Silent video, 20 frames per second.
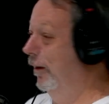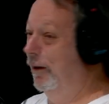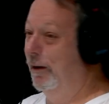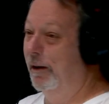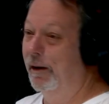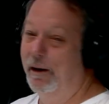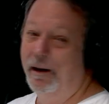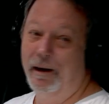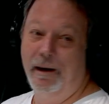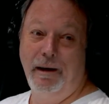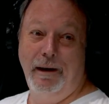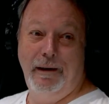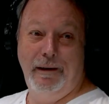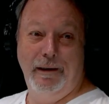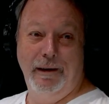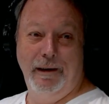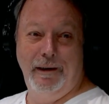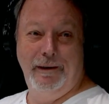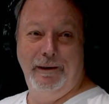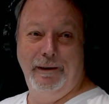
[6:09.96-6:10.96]
not at
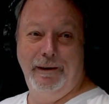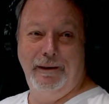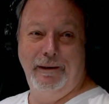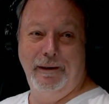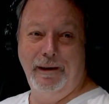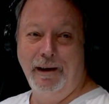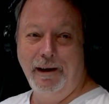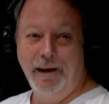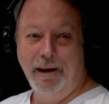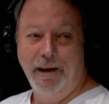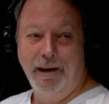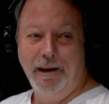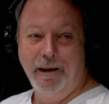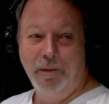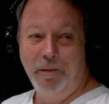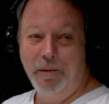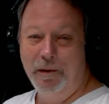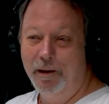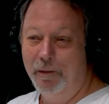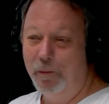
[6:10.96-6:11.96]
all. Not
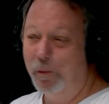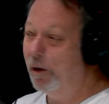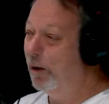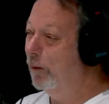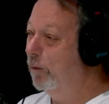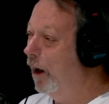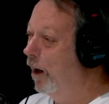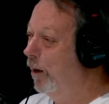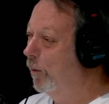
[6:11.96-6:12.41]
at all, he says.